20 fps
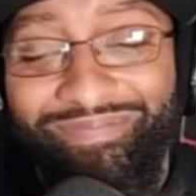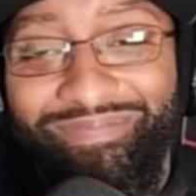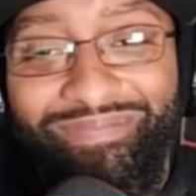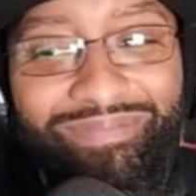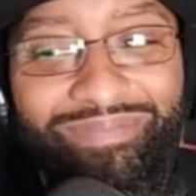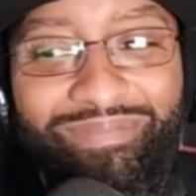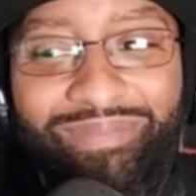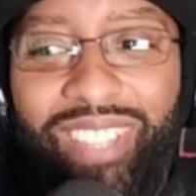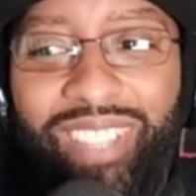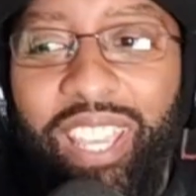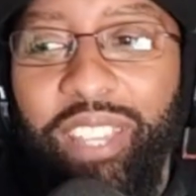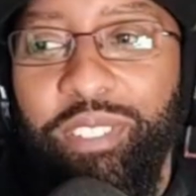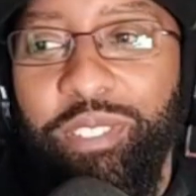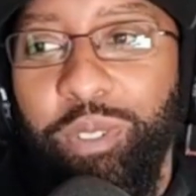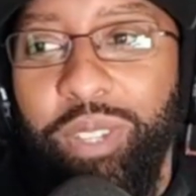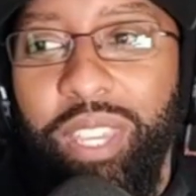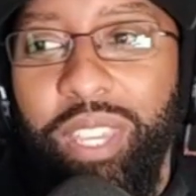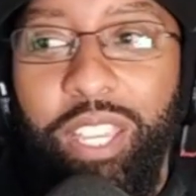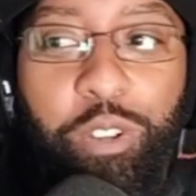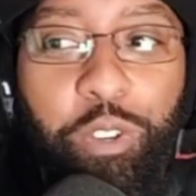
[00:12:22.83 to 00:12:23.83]
Yes,
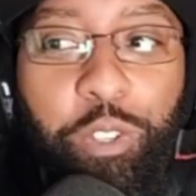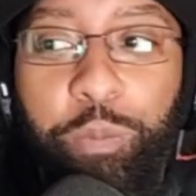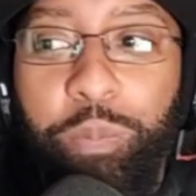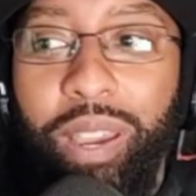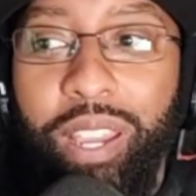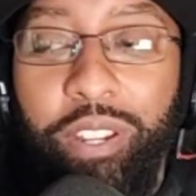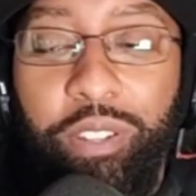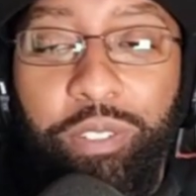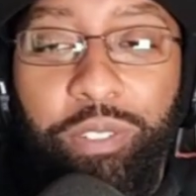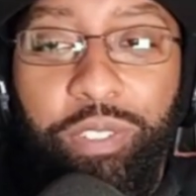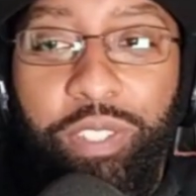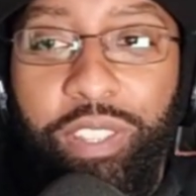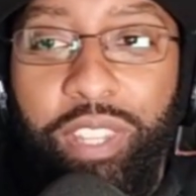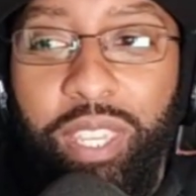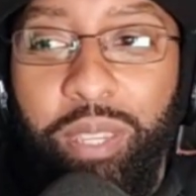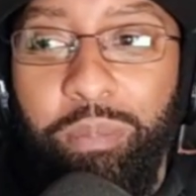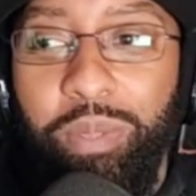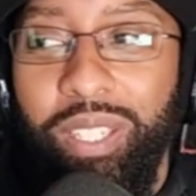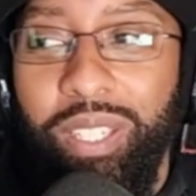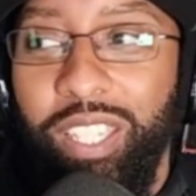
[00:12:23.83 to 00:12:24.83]
okay, Ghost Spider is a
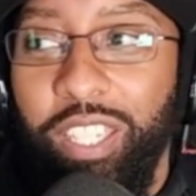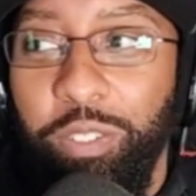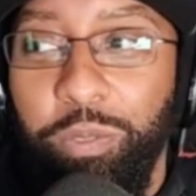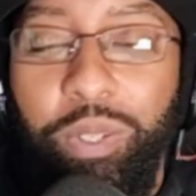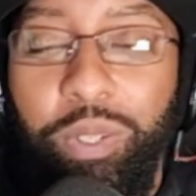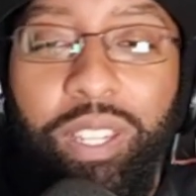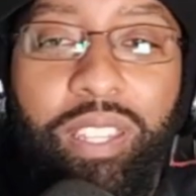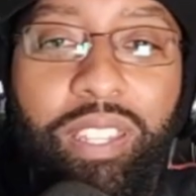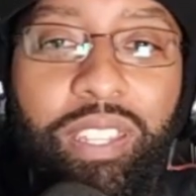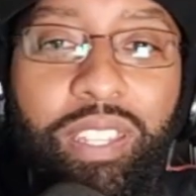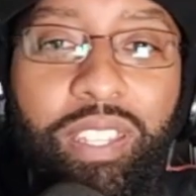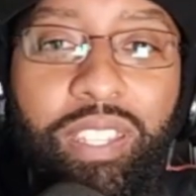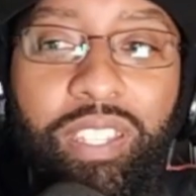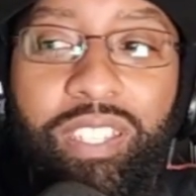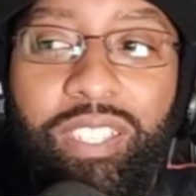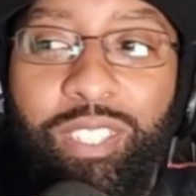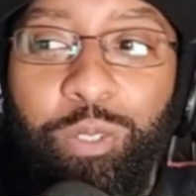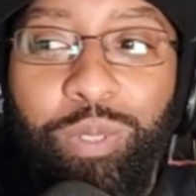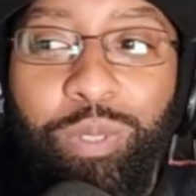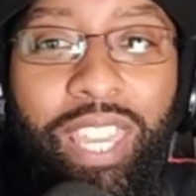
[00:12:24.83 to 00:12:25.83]
thing, but guess what?
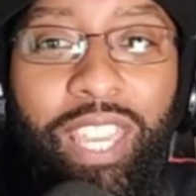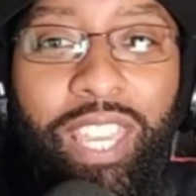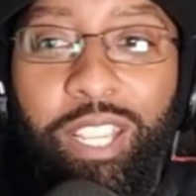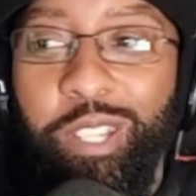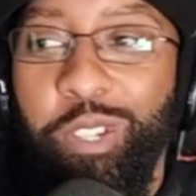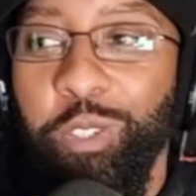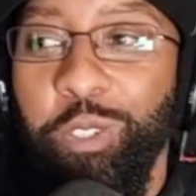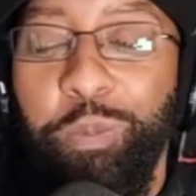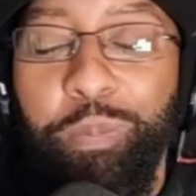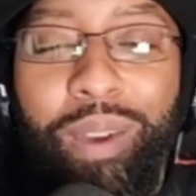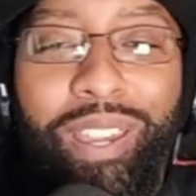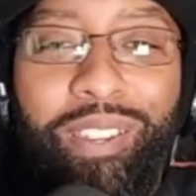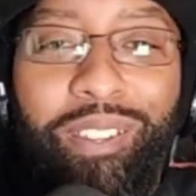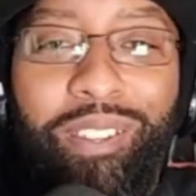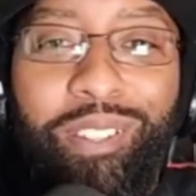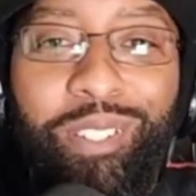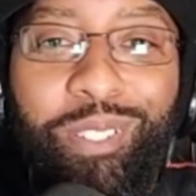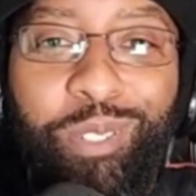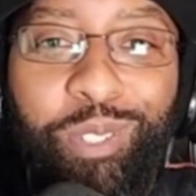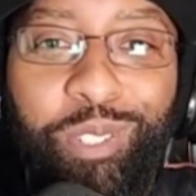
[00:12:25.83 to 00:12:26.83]
You can't Ghost Spider
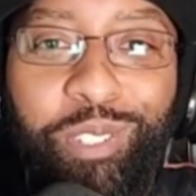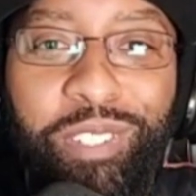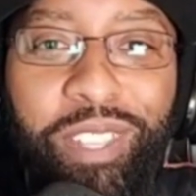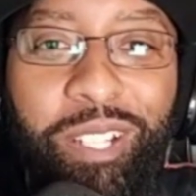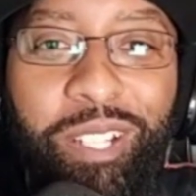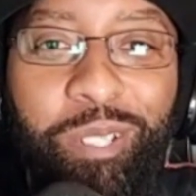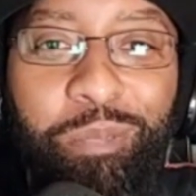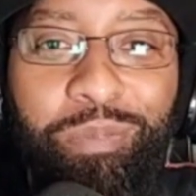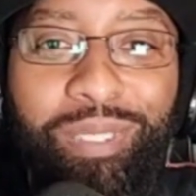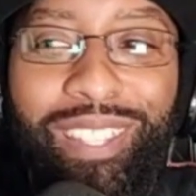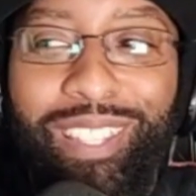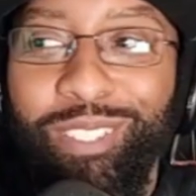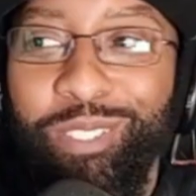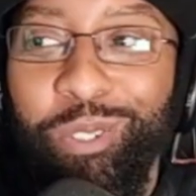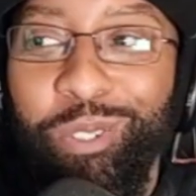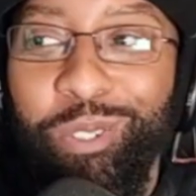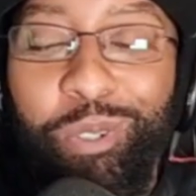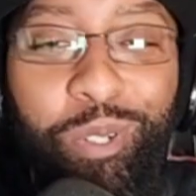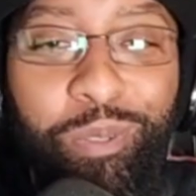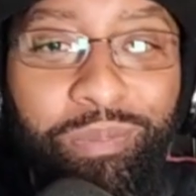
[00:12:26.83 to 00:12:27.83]
into a Sanctum
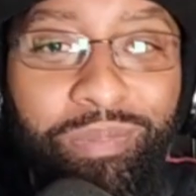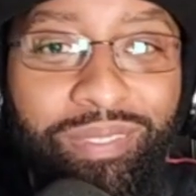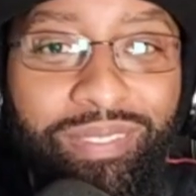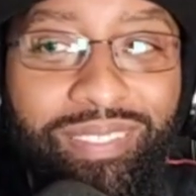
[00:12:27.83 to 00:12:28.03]
Sanctorum.